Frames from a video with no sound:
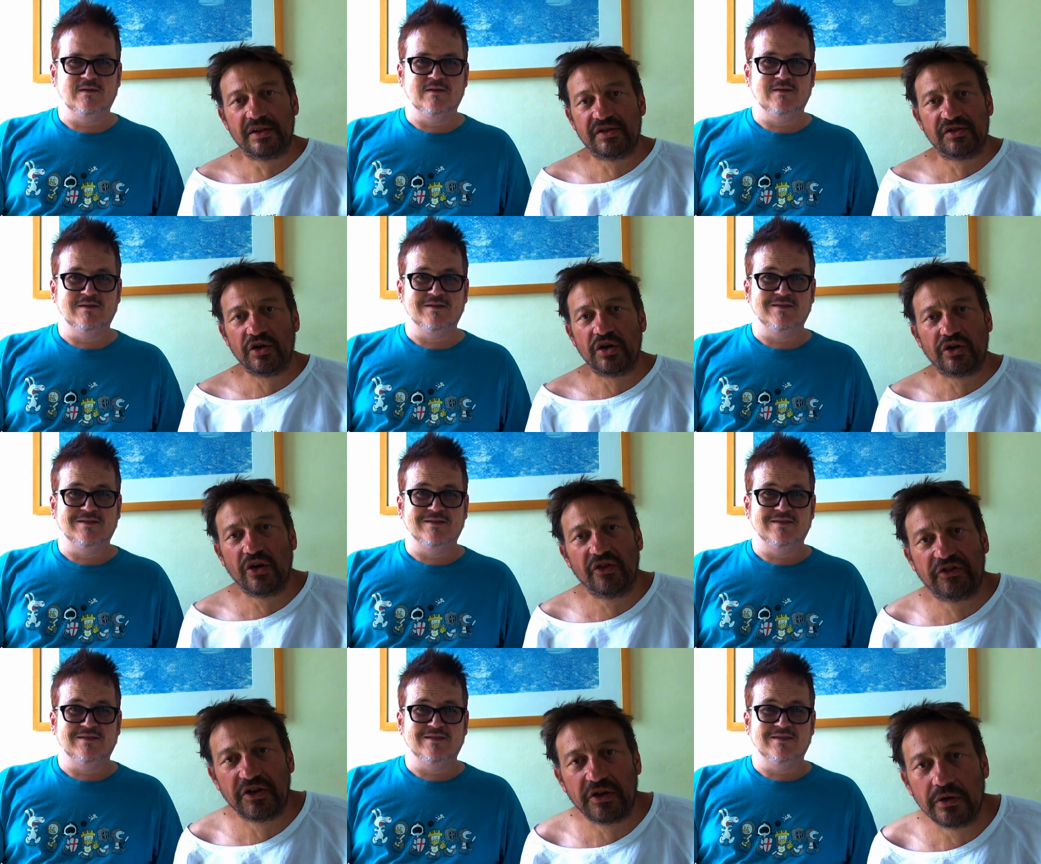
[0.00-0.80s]
Speaker 1: it's not
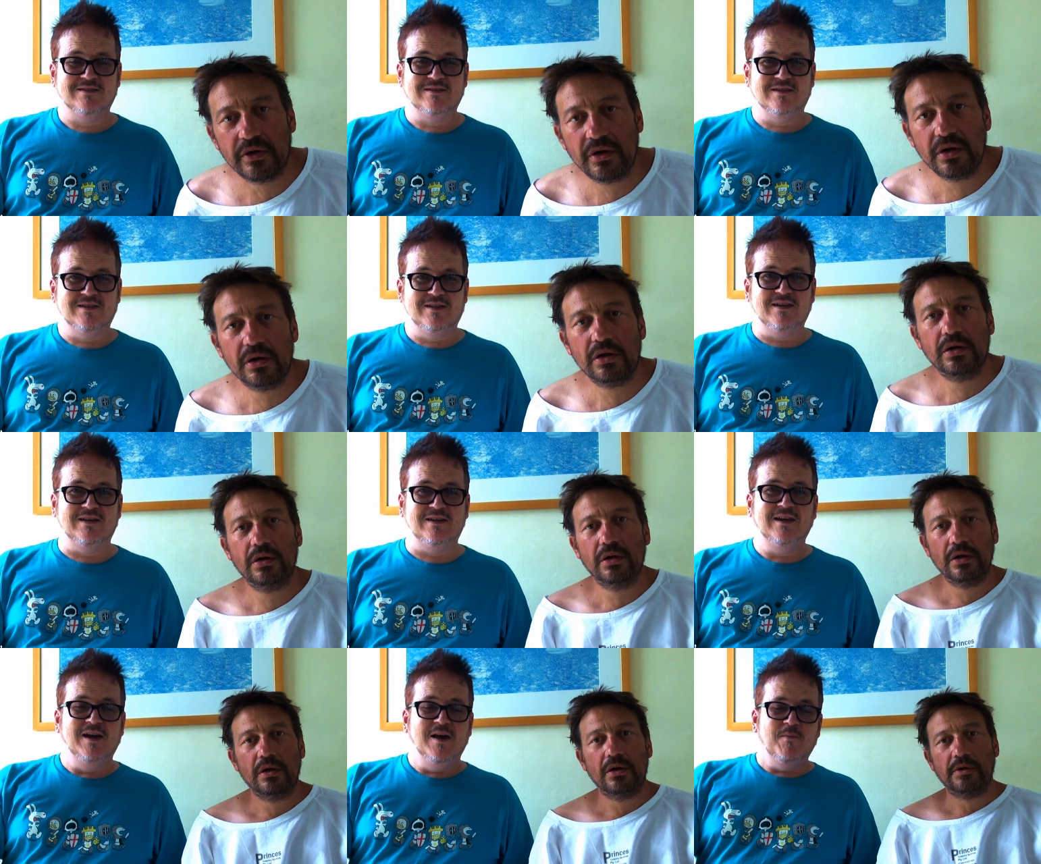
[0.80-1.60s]
often.
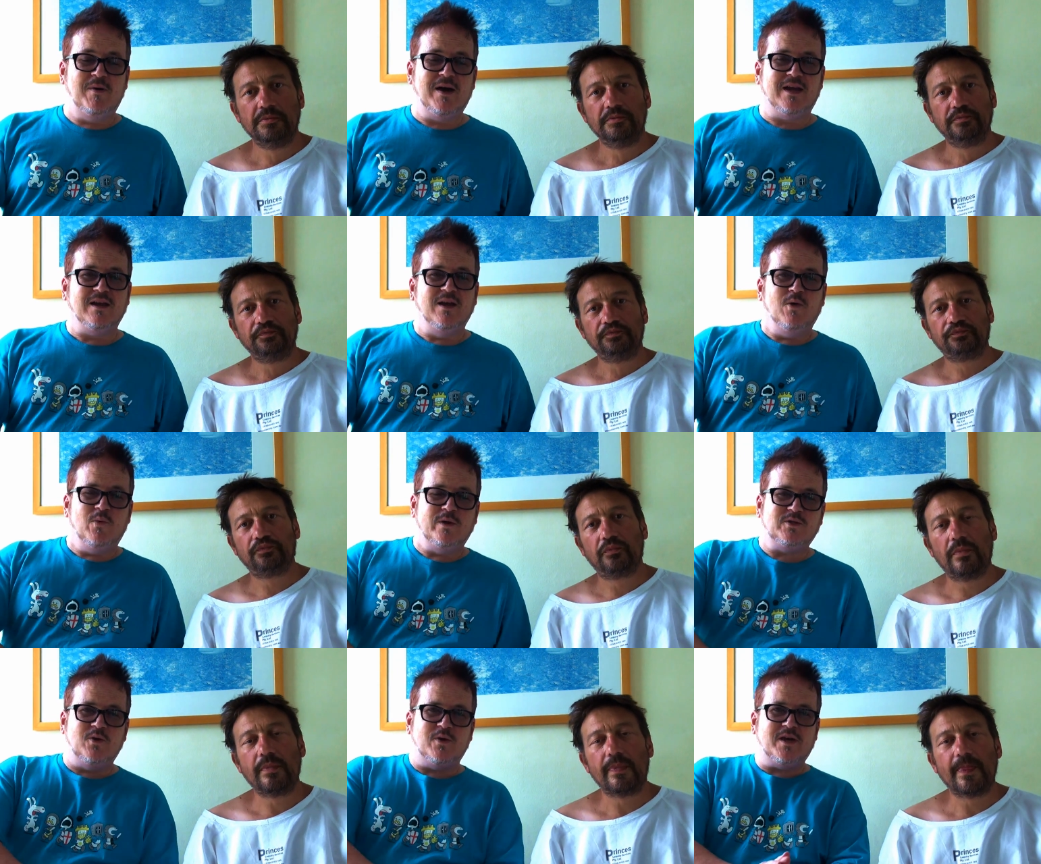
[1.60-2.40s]
Yeah, but
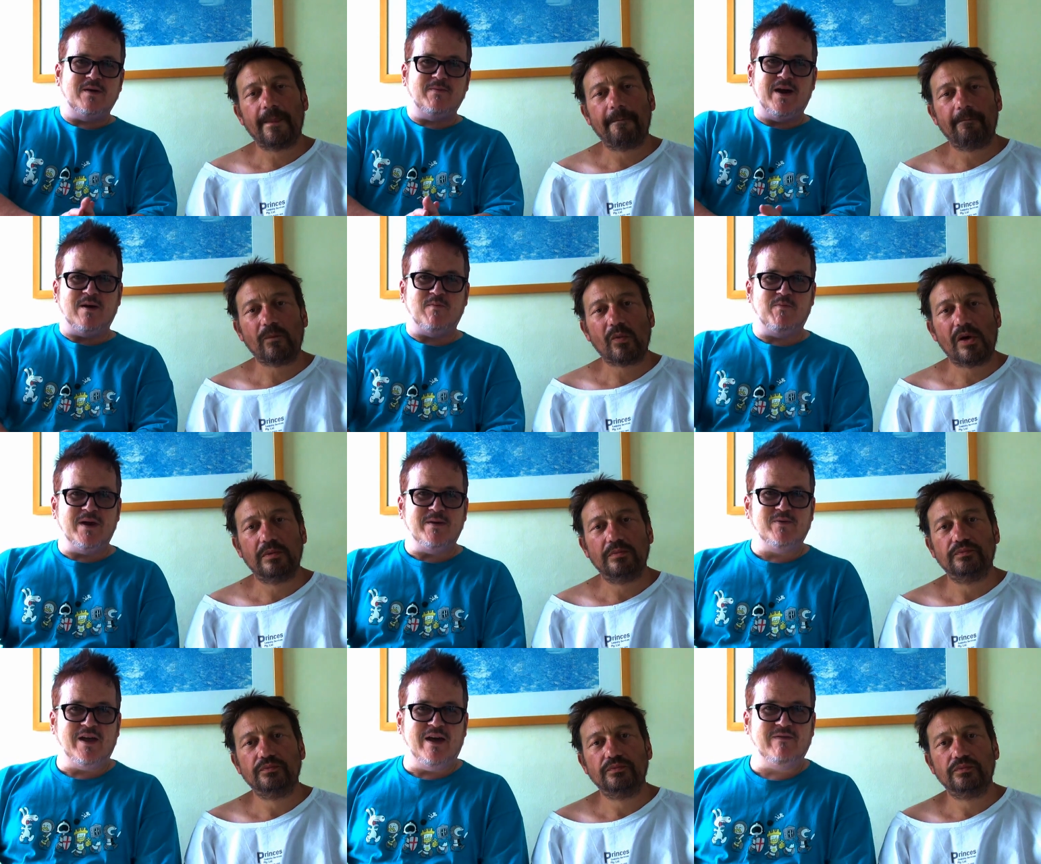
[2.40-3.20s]
we're
Speaker 2: talking about
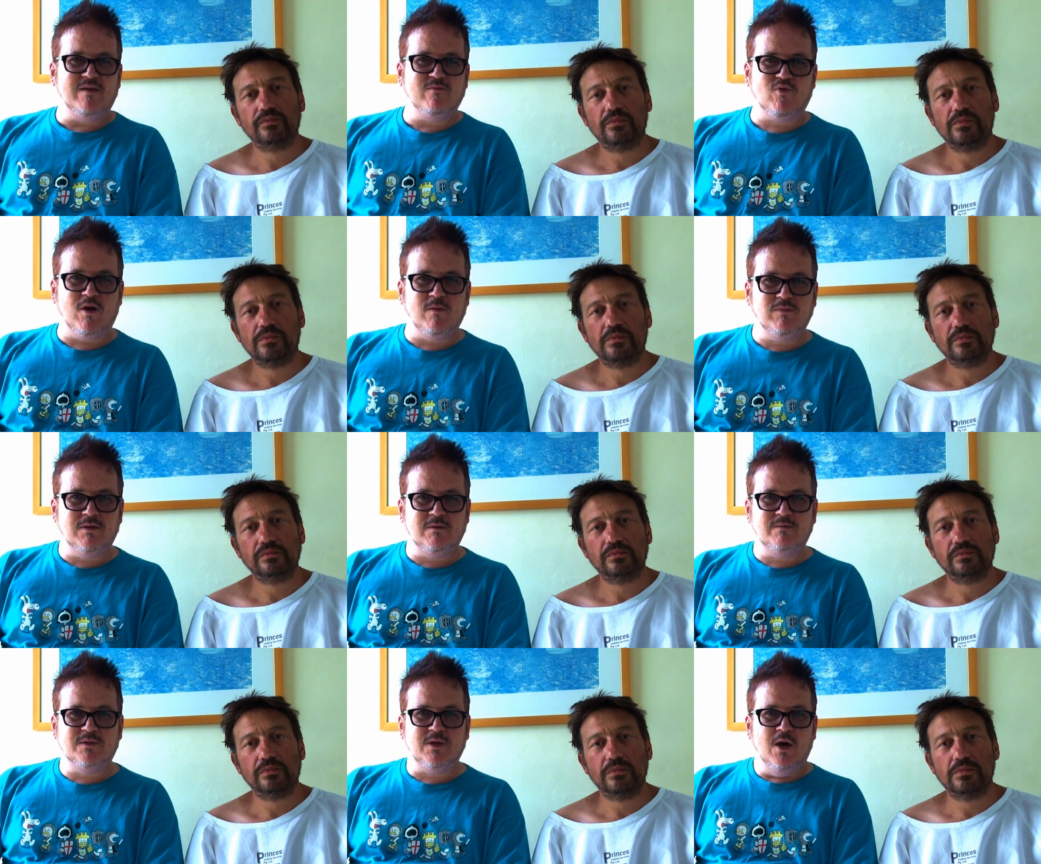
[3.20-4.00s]
people having
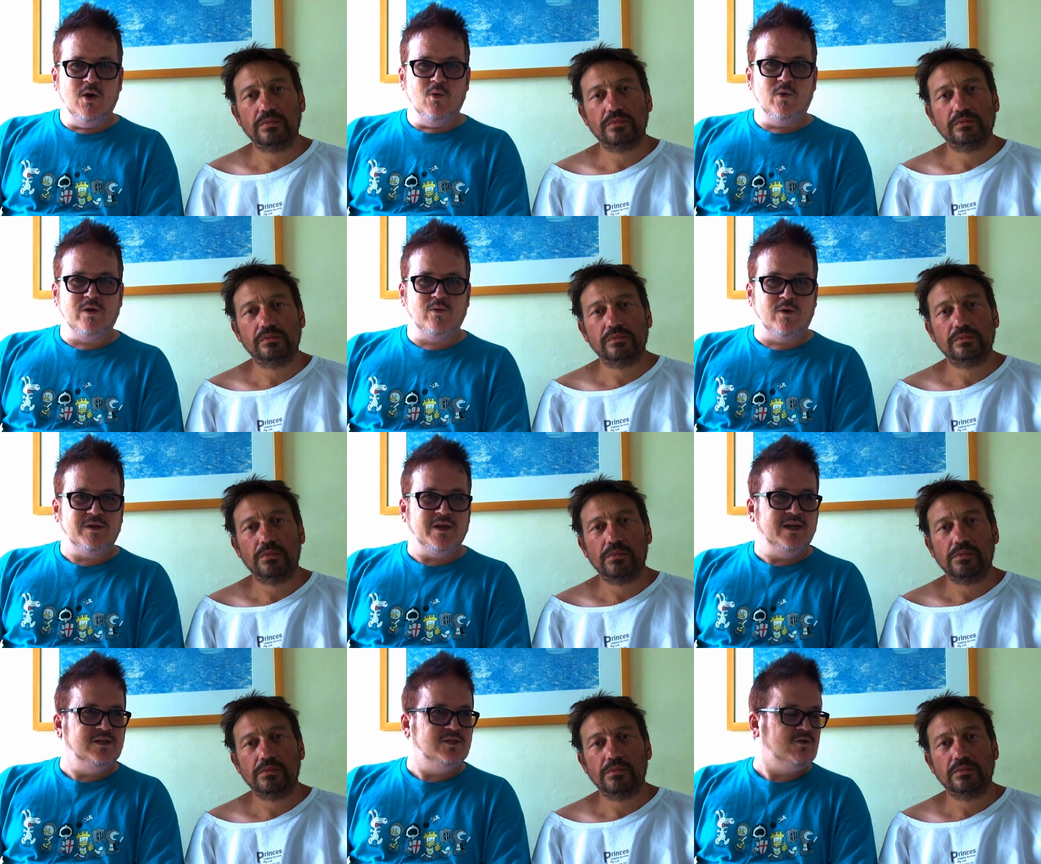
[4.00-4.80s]
problems with what
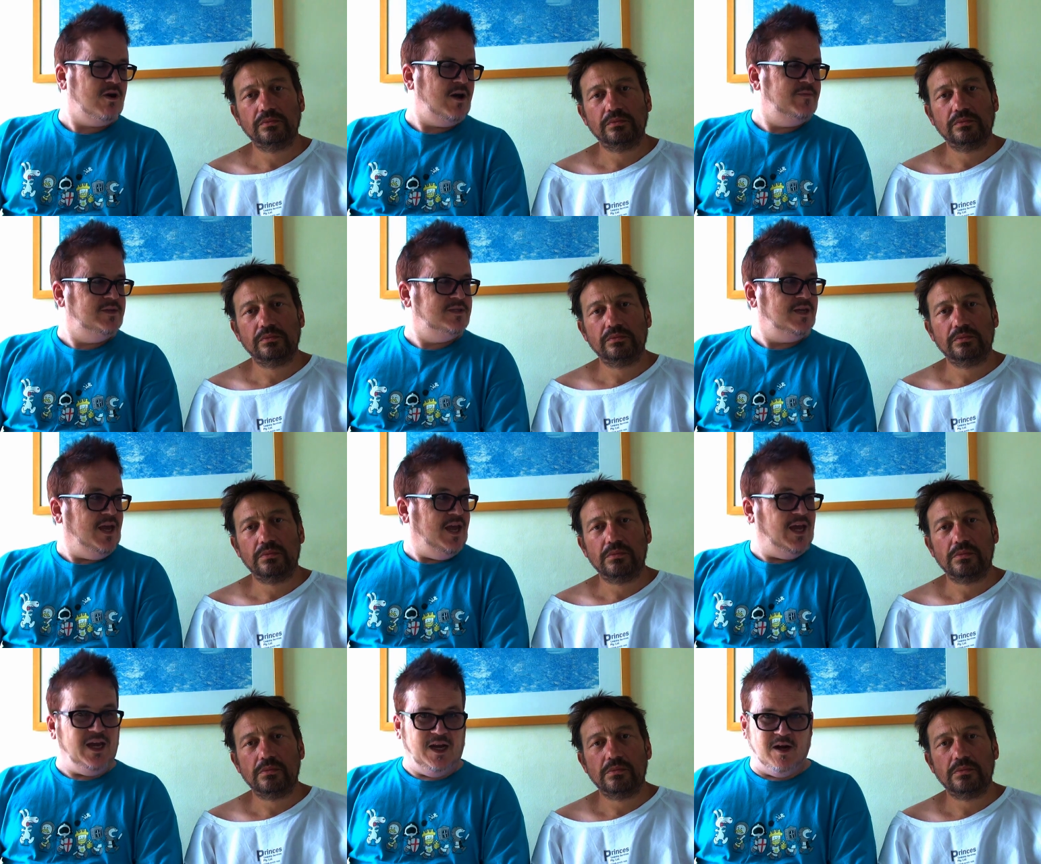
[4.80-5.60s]
they describe as
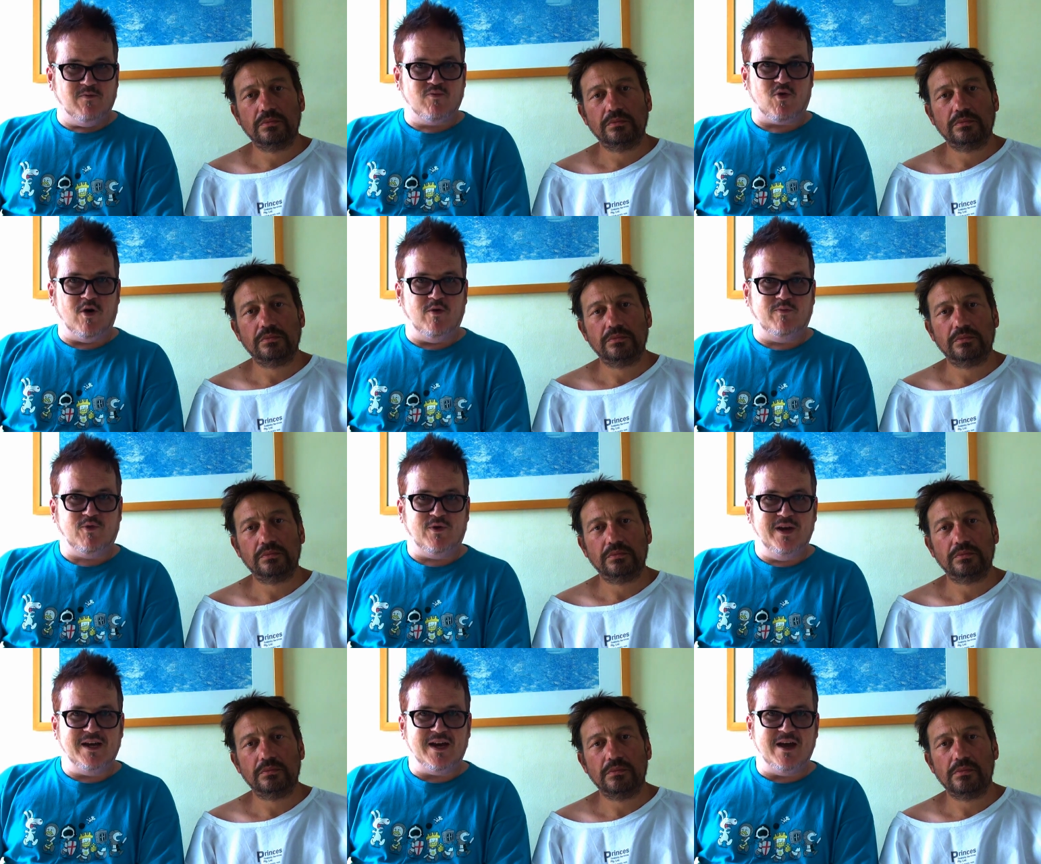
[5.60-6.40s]

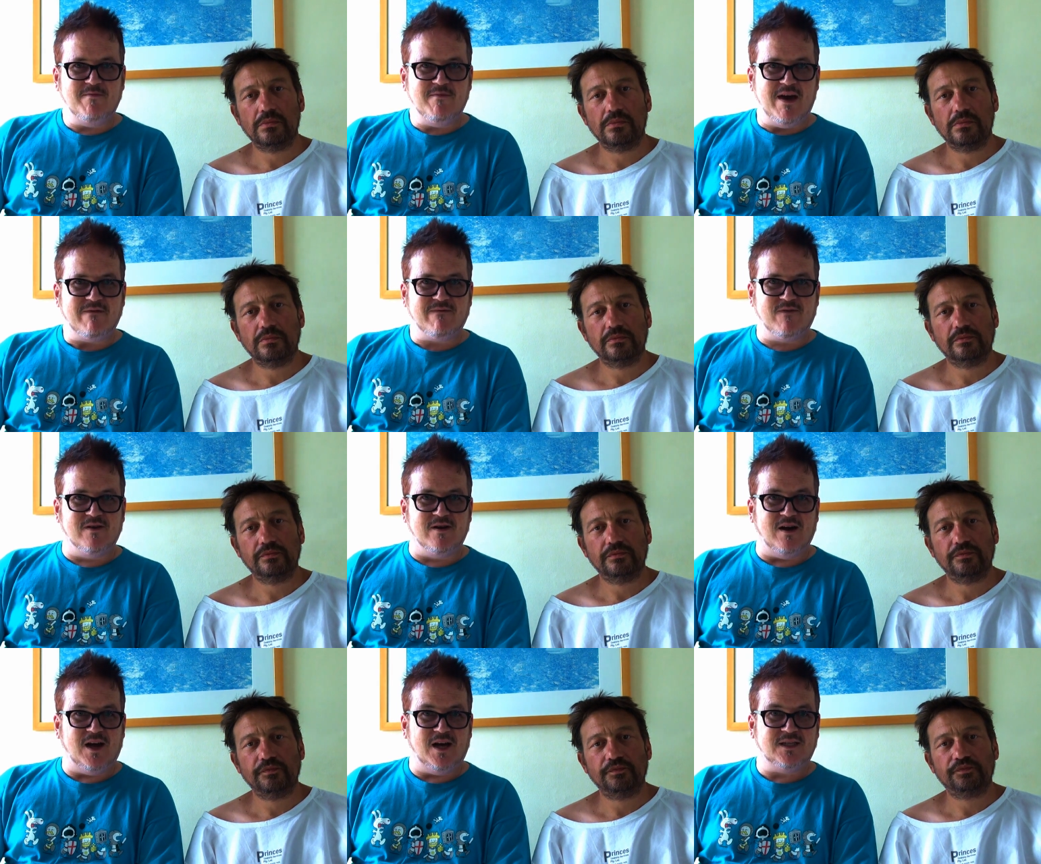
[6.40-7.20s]
inappropriate
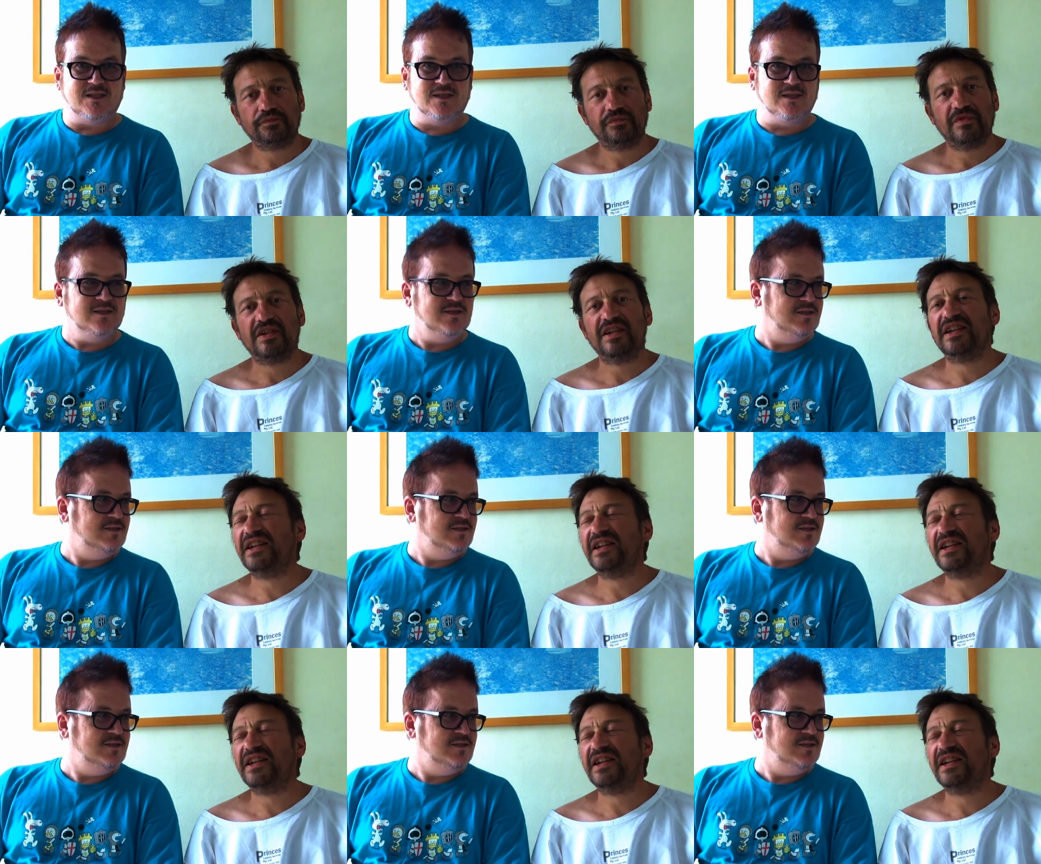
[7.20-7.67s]
hermaphrodites.